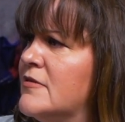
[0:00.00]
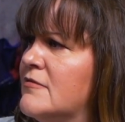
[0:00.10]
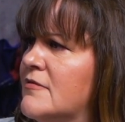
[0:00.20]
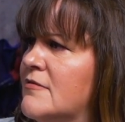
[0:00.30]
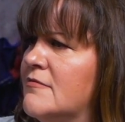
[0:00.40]
They're
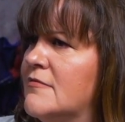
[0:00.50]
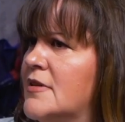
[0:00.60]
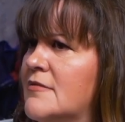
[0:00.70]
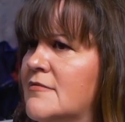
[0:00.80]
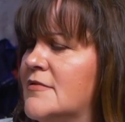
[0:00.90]
yeah.
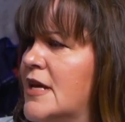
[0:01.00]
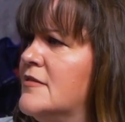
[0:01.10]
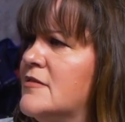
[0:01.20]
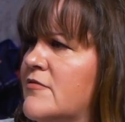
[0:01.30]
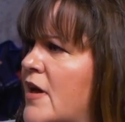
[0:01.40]
In, in
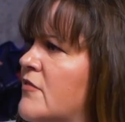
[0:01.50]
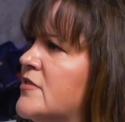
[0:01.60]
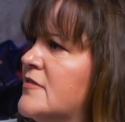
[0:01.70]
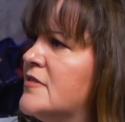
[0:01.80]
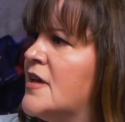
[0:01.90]
tens of
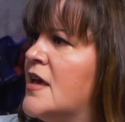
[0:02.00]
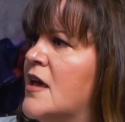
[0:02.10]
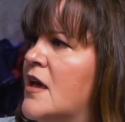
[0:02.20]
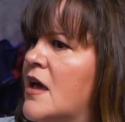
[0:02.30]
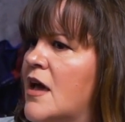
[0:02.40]
thousands.
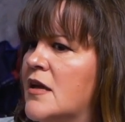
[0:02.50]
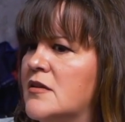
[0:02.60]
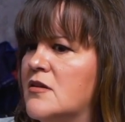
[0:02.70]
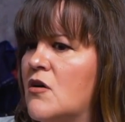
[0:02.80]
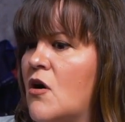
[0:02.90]

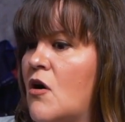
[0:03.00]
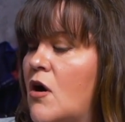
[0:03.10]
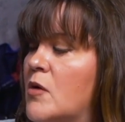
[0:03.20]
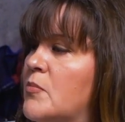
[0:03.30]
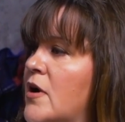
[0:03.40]
And
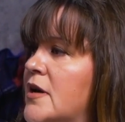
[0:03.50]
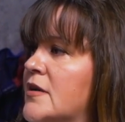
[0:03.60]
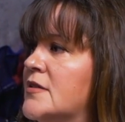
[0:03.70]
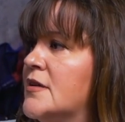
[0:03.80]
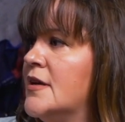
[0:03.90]
our
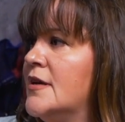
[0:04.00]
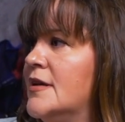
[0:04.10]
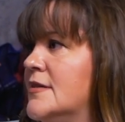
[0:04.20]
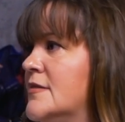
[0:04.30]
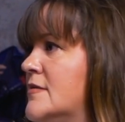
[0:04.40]
product
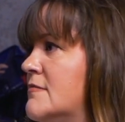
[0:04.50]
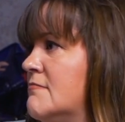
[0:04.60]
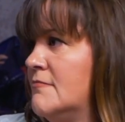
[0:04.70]
is